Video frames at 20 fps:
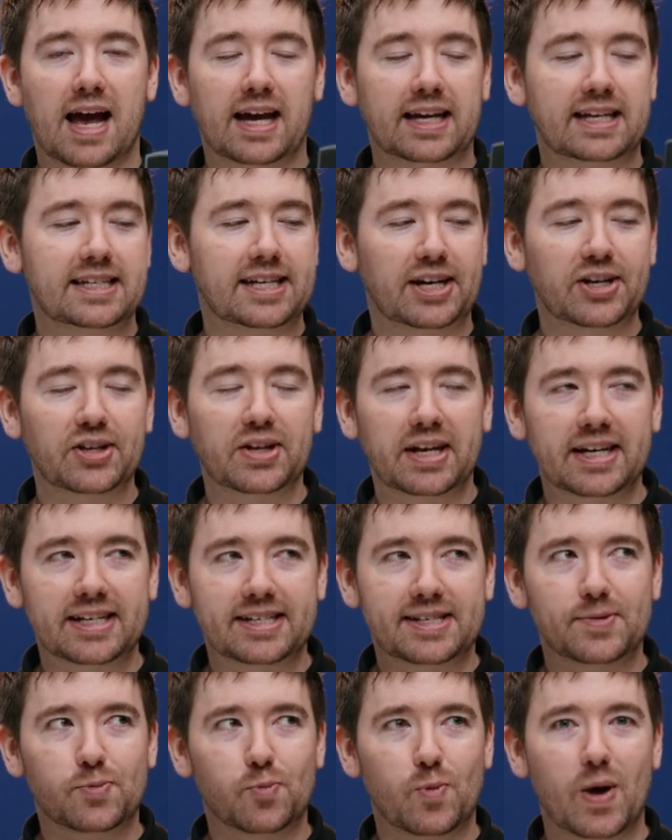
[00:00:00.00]
I can tell you that
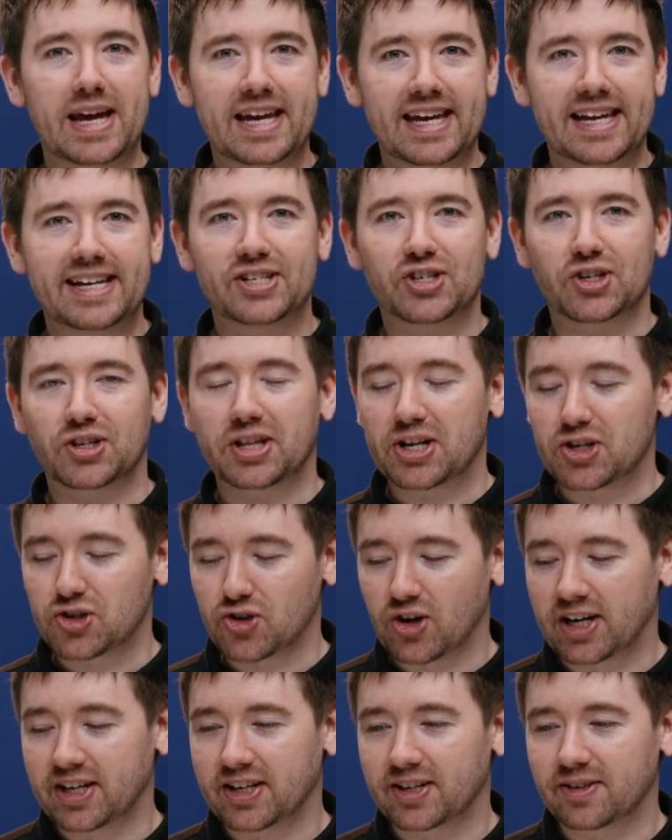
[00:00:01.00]
this is way easier than
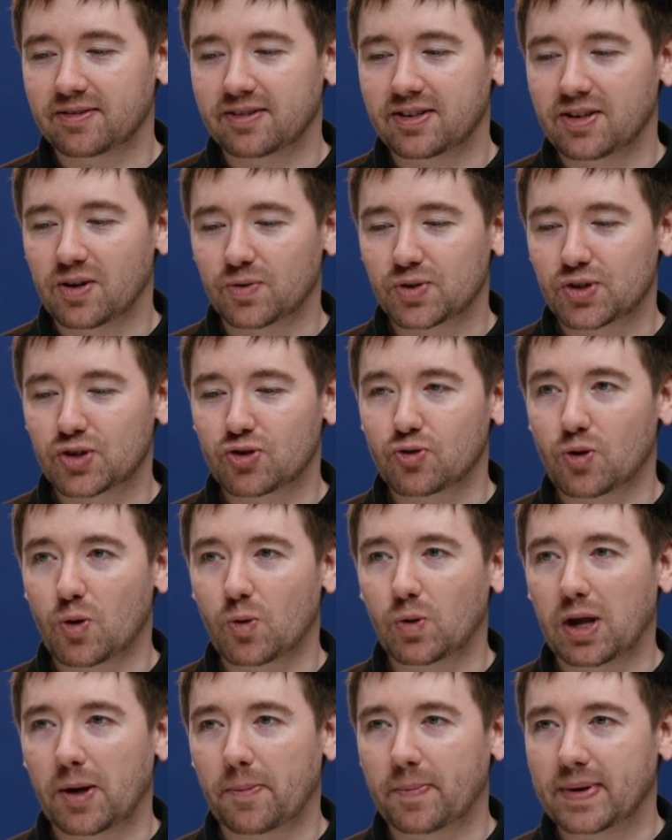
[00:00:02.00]
trying to, you know,
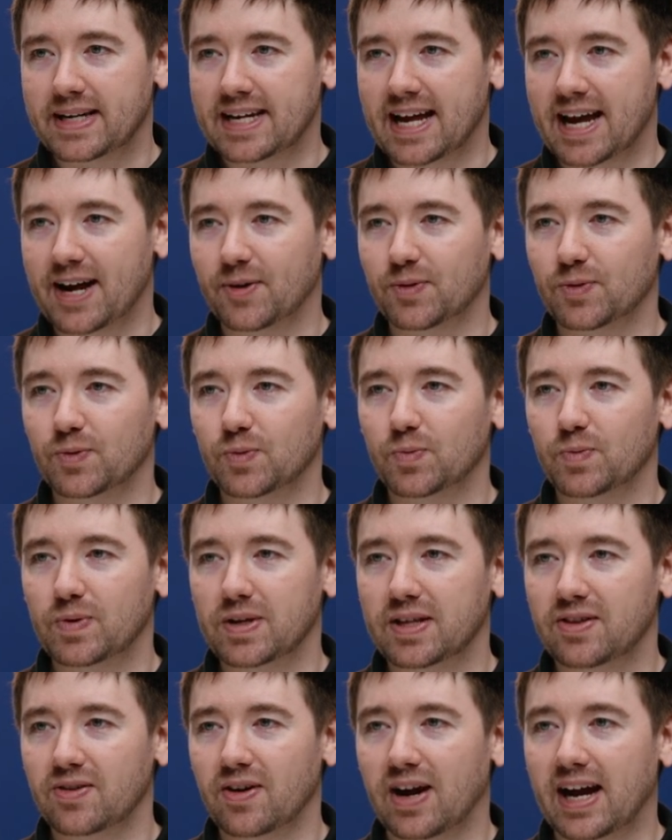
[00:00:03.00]
scroll up and down
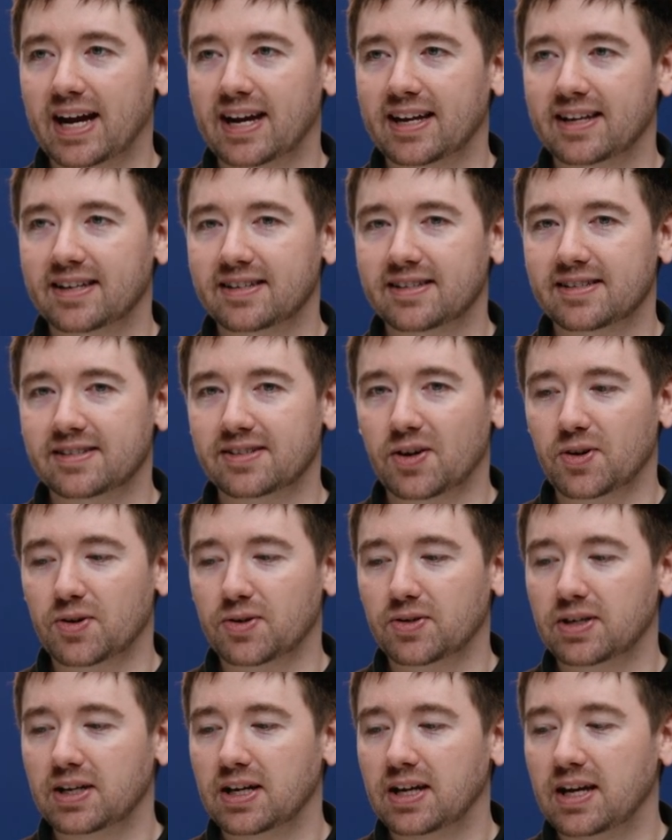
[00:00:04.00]
with your hands.
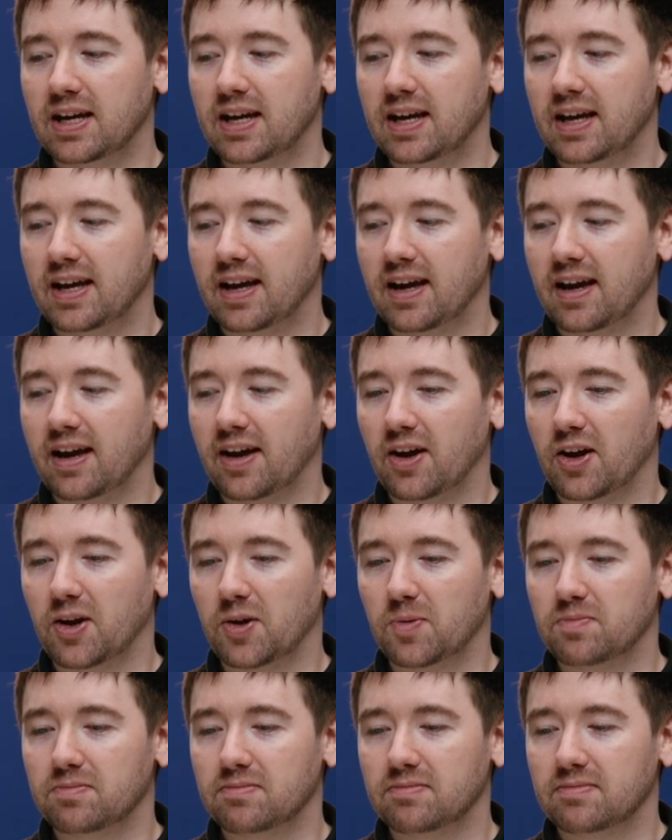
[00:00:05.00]
So,
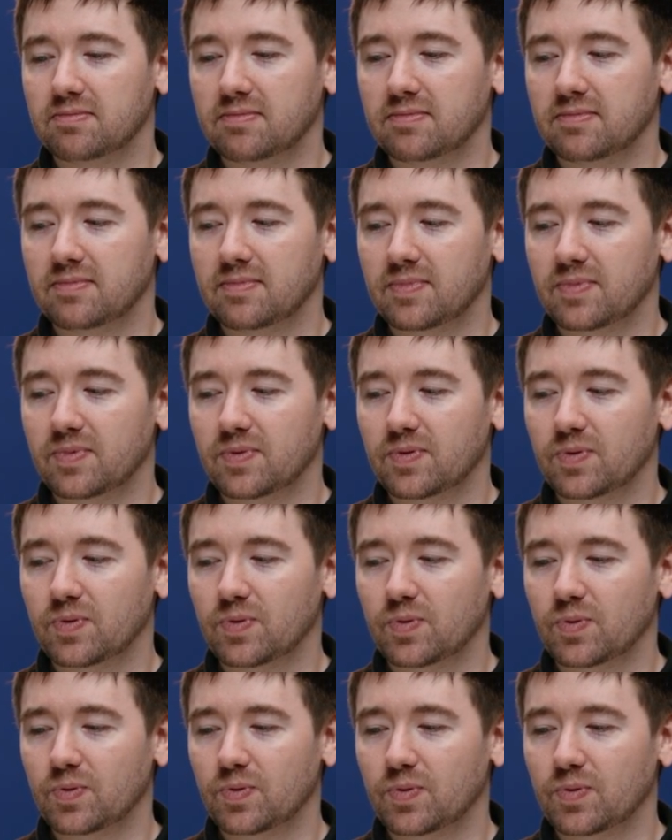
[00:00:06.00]
um,
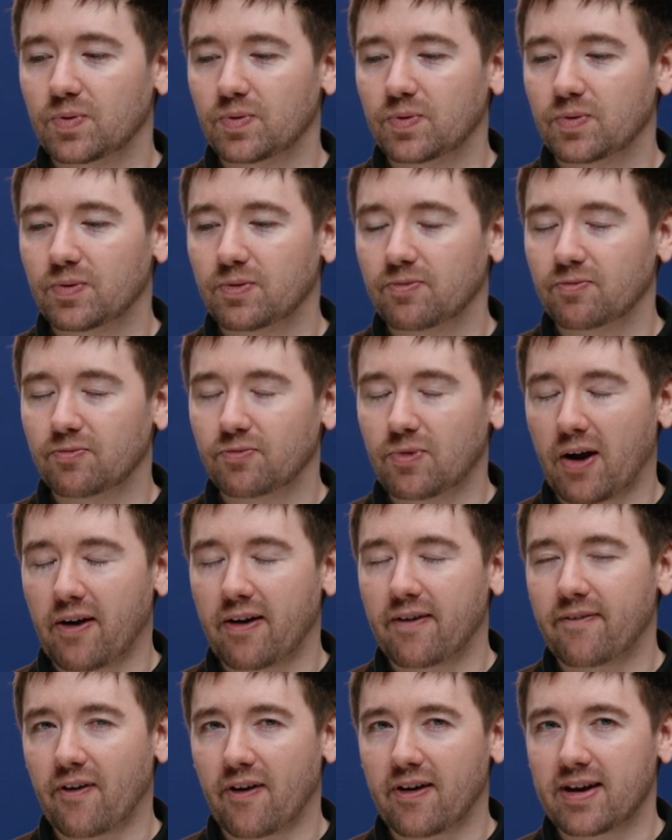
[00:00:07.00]

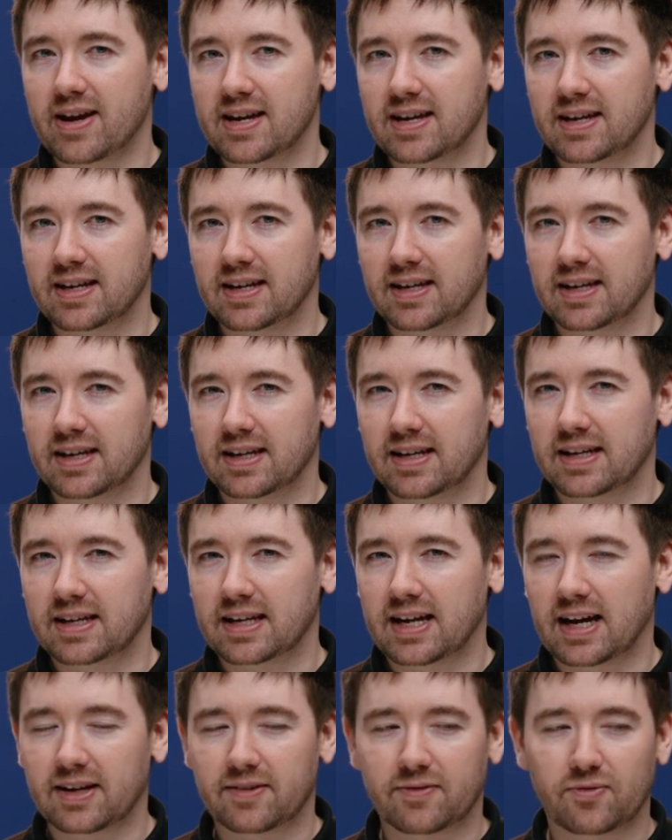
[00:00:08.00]
very, very
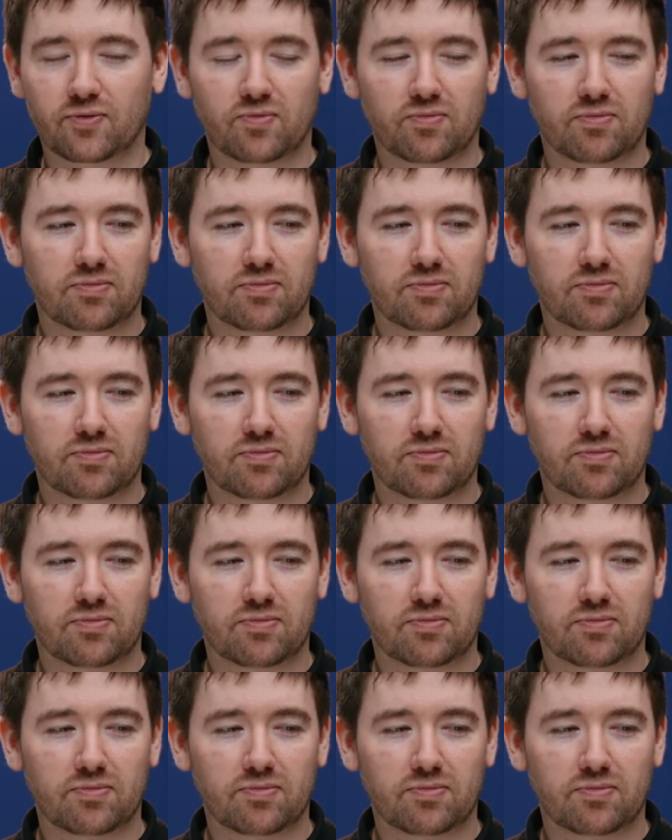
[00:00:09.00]
kind of